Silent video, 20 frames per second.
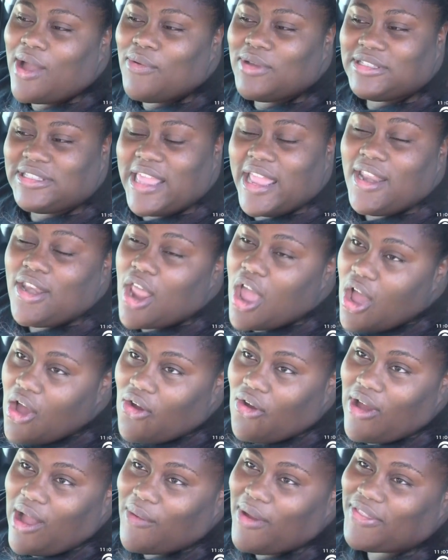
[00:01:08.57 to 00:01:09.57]
I would say
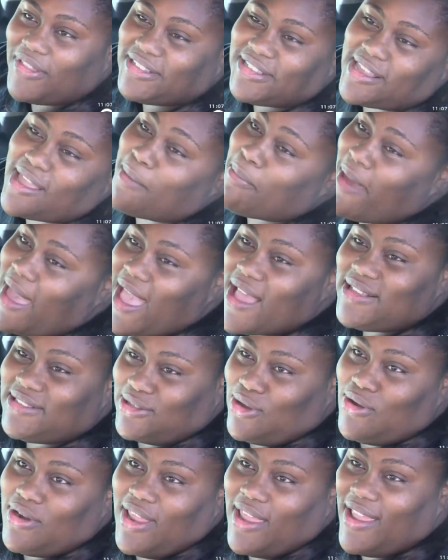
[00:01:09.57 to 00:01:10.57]
no. I would have to take a
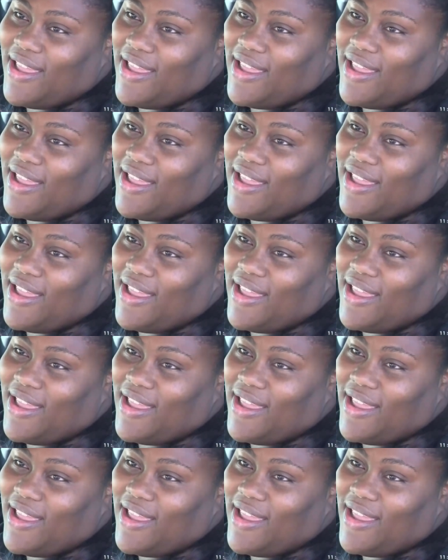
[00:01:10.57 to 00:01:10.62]
pass on